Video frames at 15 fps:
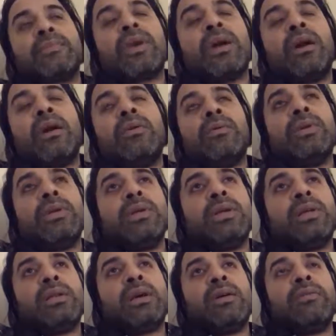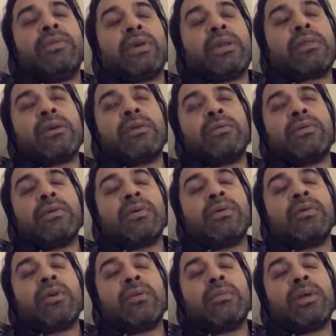how it affects our
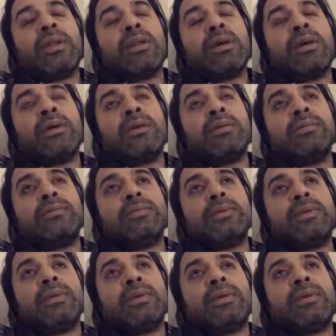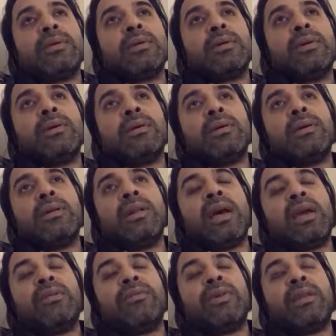normal
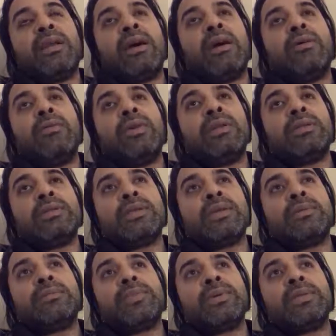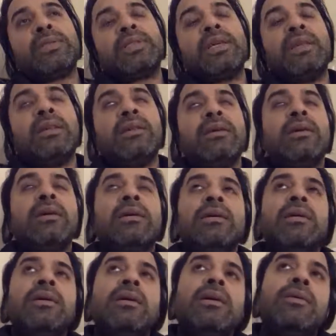life, and how it steal
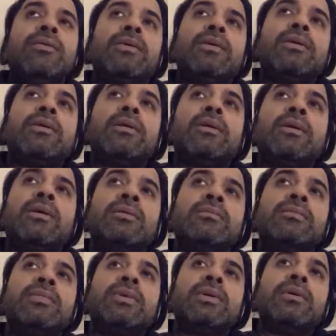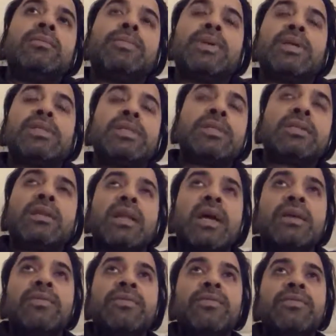our precious
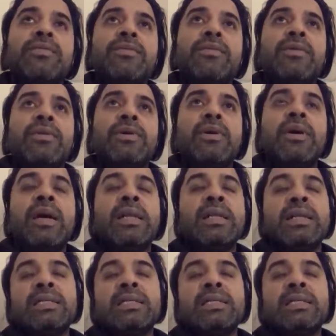life and the